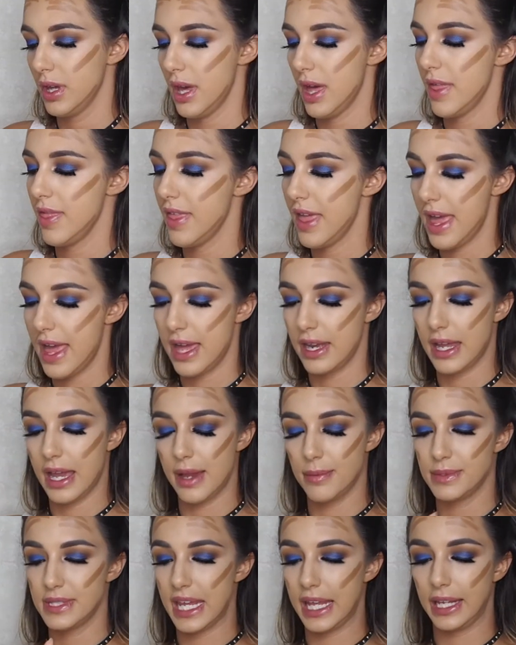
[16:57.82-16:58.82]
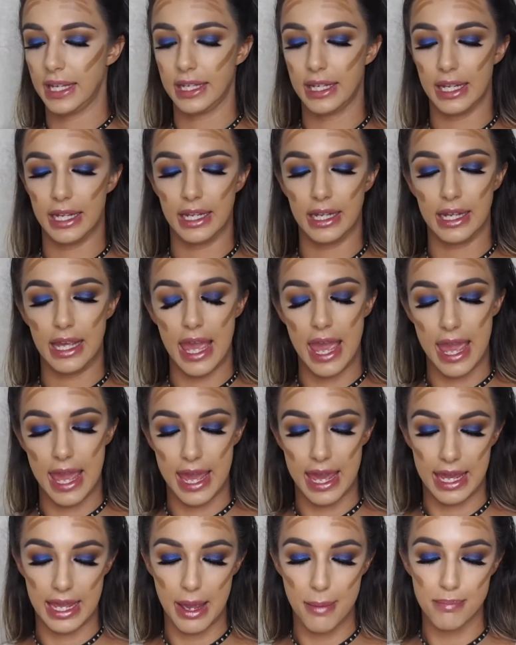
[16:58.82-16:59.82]
And then I'm taking
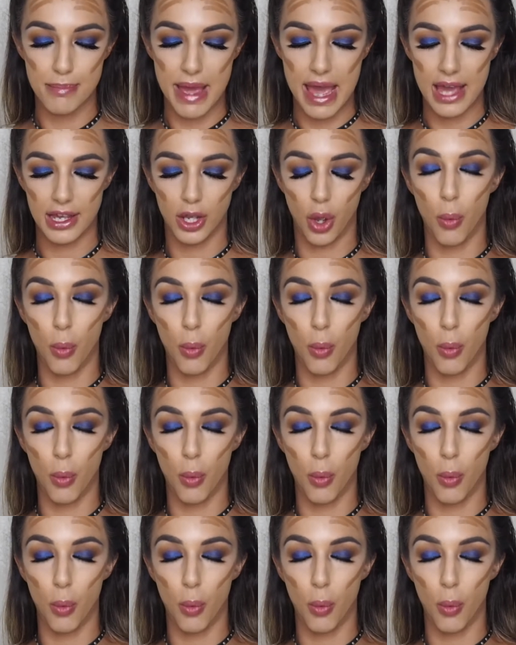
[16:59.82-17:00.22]
a MAC